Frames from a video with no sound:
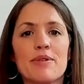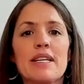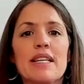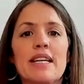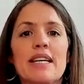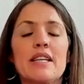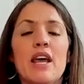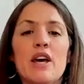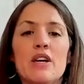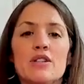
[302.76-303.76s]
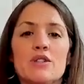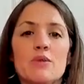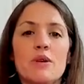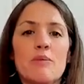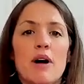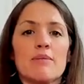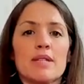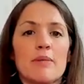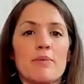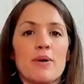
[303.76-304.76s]
Breathe in. Sweep
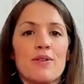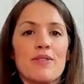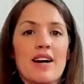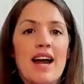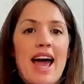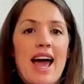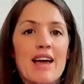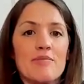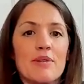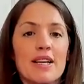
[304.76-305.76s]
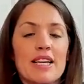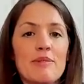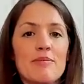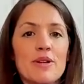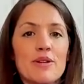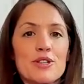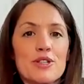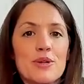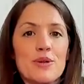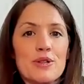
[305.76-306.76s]
arms up overhead, but keep those
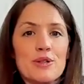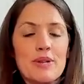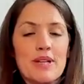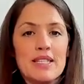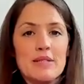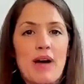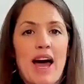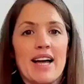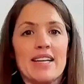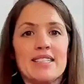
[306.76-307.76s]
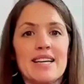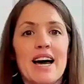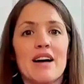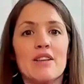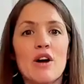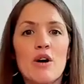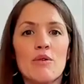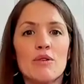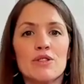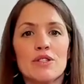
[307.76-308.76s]
shoulder blades back and down.
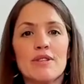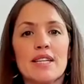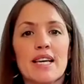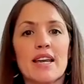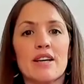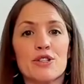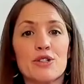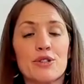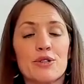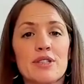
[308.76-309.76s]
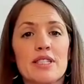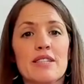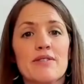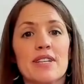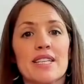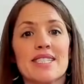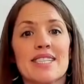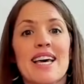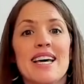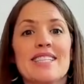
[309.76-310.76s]
We'll do it again. I'll just show you the
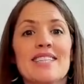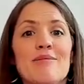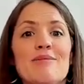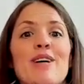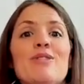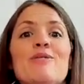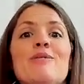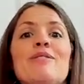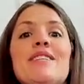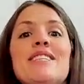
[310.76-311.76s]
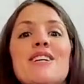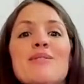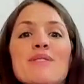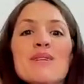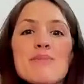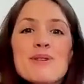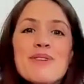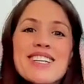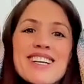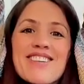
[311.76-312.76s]
difference. Sometimes when we reach arms up, we
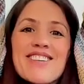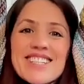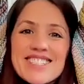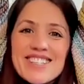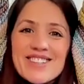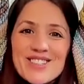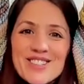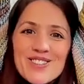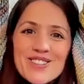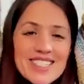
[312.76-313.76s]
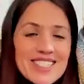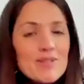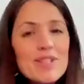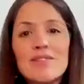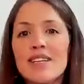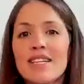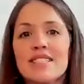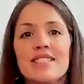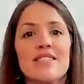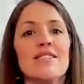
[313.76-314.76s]
want to crunch those shoulders. We don't
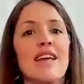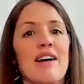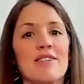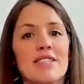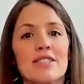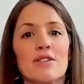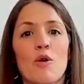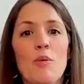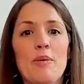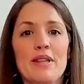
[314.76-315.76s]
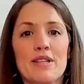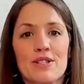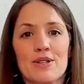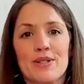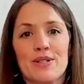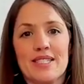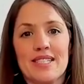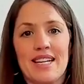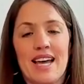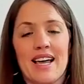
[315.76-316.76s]
need to do that. We just open the
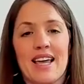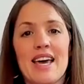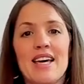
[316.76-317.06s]
shoulders and neck.